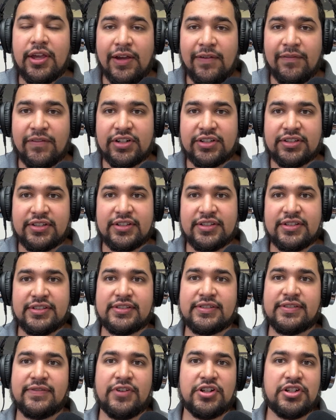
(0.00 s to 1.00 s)

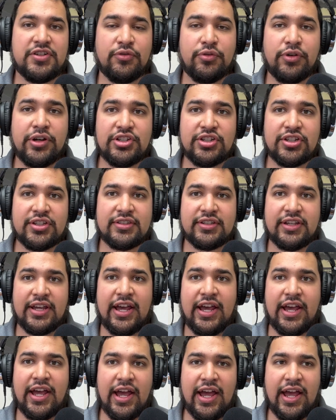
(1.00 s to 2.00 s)
Versus Virgin Voyages,
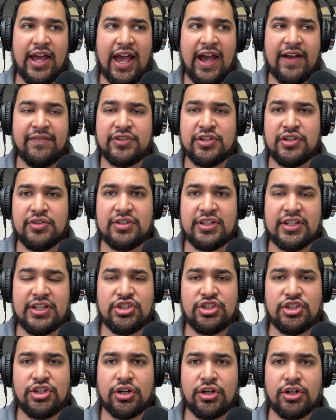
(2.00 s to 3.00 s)
after you
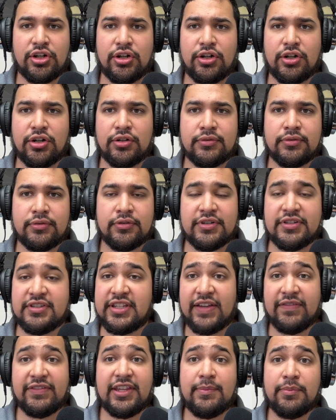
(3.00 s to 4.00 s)
did your
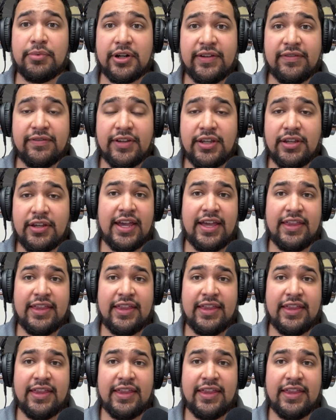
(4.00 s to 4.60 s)
safety briefing,